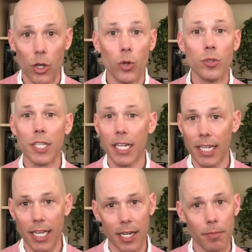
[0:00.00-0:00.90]
Who's going to
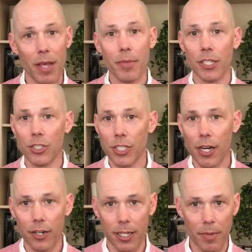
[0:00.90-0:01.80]
get it? Maybe it's
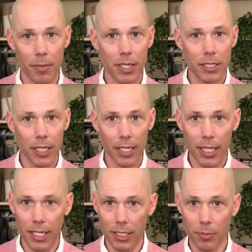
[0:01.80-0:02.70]
charity, maybe it's to the kids,